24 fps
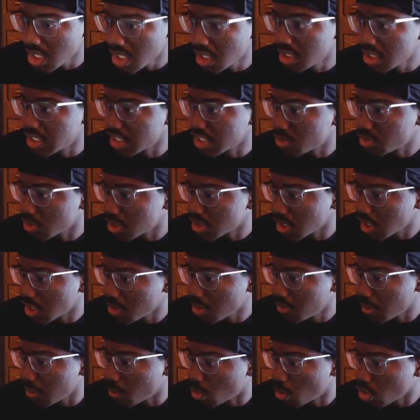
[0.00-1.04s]
This one's a little
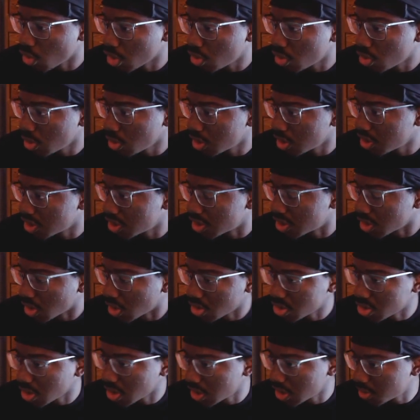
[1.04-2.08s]
bit more cooler. This is
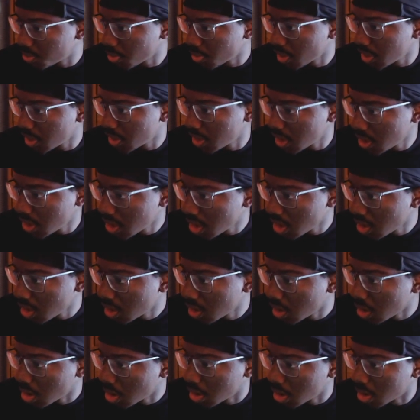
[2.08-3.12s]
also his brand.
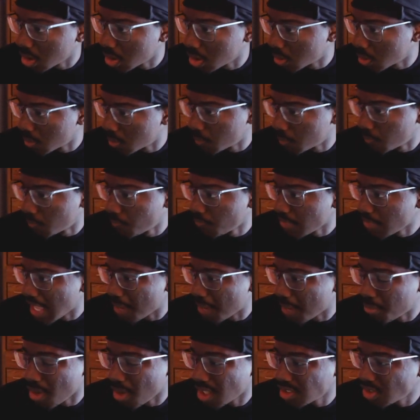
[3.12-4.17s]
I
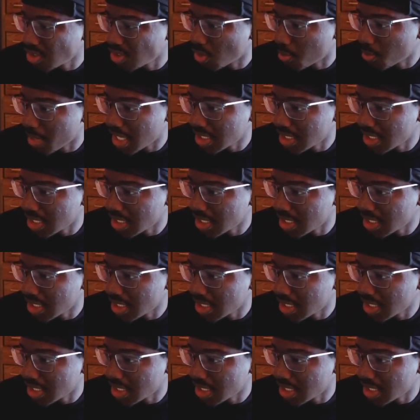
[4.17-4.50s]
probably don't buy